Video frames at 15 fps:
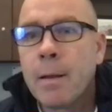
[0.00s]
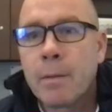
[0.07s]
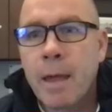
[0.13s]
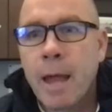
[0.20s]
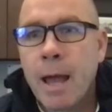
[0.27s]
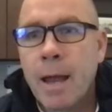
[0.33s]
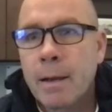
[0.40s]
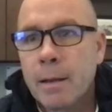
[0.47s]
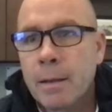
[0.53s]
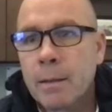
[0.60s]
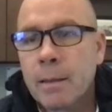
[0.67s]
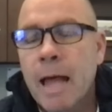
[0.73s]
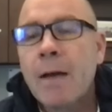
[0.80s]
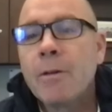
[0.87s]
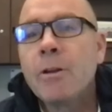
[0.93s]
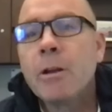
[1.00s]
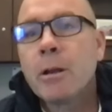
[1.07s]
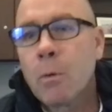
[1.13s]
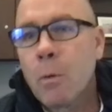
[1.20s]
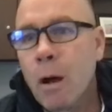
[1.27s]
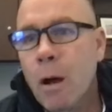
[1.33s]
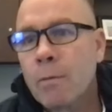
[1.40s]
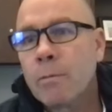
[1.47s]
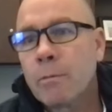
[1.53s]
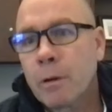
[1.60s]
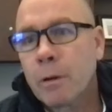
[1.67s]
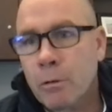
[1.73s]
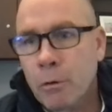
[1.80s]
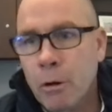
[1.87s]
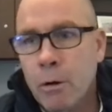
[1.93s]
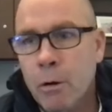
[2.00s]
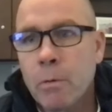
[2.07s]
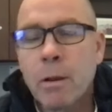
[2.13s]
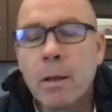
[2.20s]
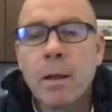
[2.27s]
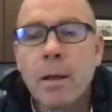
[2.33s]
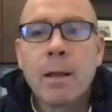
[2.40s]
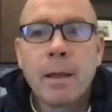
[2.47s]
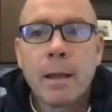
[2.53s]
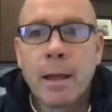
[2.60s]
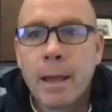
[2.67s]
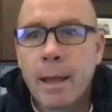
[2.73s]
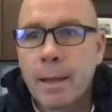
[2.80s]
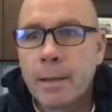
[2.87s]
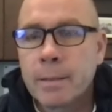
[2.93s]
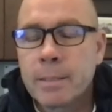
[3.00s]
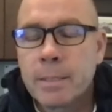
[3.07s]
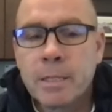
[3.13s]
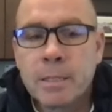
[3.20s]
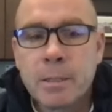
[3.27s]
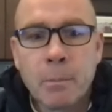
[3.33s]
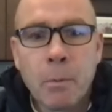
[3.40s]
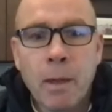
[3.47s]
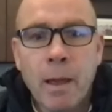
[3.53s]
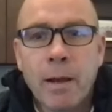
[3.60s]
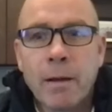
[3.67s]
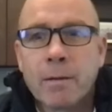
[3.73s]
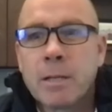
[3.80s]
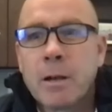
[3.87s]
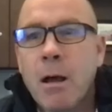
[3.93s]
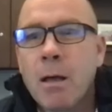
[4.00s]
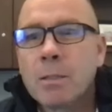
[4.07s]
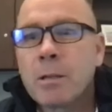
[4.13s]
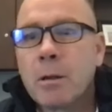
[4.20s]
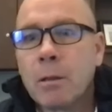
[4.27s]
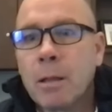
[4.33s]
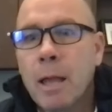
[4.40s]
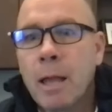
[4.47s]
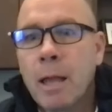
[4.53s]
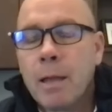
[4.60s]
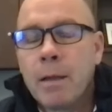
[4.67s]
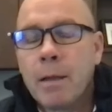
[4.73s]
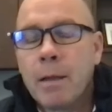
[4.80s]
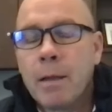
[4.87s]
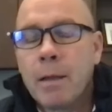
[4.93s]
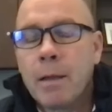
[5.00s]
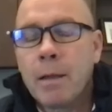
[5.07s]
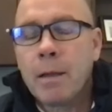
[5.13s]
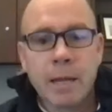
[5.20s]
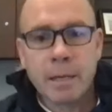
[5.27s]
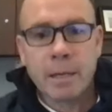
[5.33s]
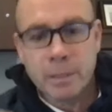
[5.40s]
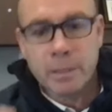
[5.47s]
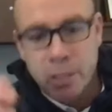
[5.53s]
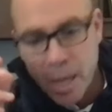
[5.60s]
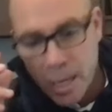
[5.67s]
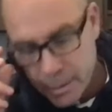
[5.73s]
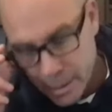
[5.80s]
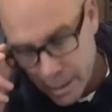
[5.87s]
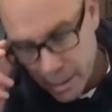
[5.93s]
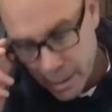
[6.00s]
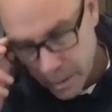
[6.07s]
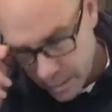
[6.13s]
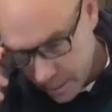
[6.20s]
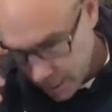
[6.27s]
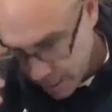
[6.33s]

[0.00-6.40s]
that allowed you to go out and recruit and see some players and also let your players get adjusted